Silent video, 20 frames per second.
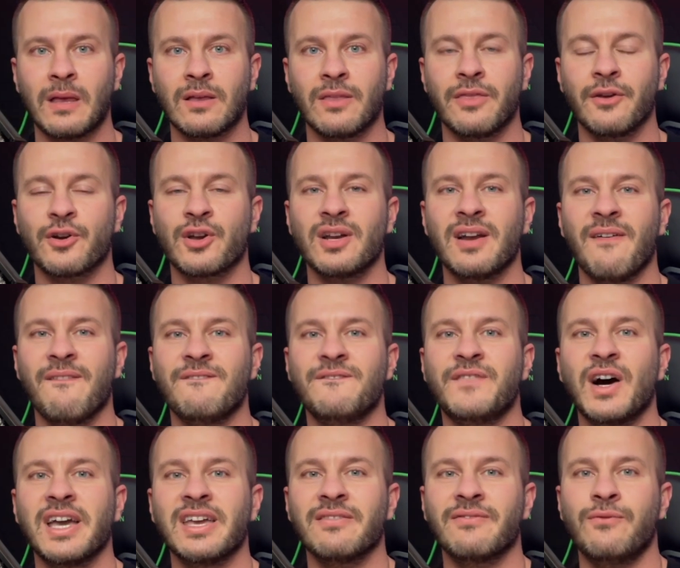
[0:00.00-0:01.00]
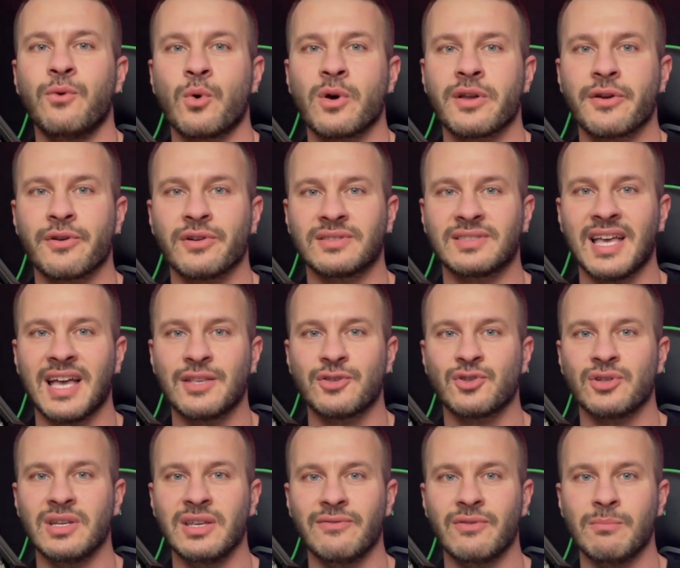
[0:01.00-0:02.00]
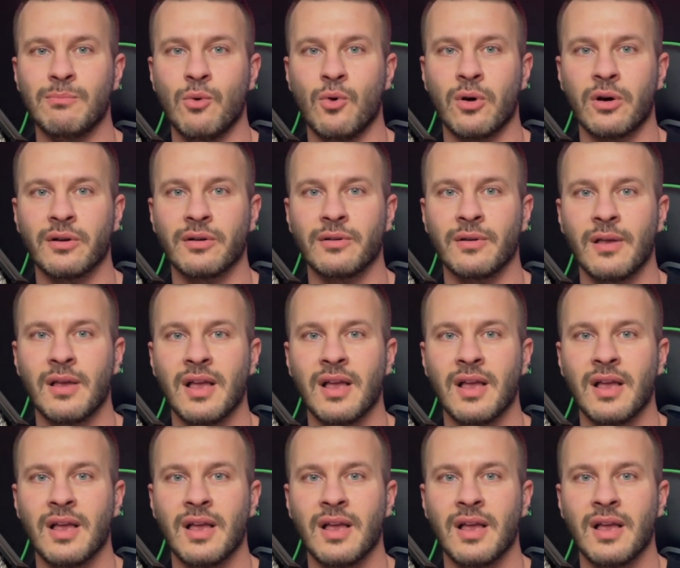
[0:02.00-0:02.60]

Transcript: They're going to fight for your attention even more.